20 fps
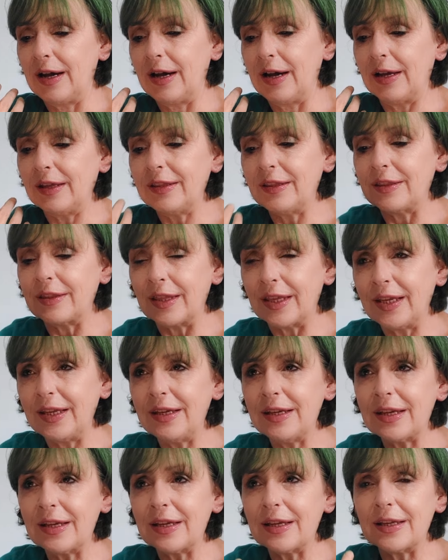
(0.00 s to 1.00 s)
I
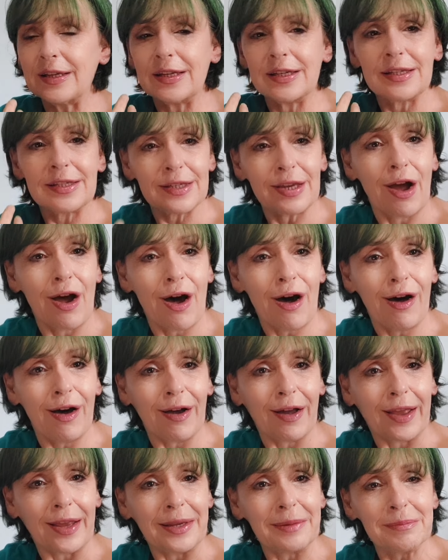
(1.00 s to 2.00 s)
think it is
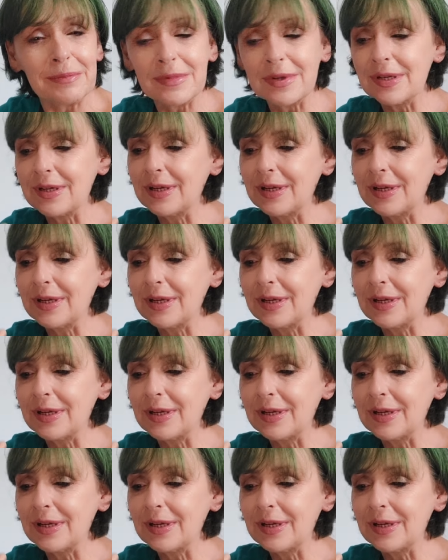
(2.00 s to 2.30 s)
time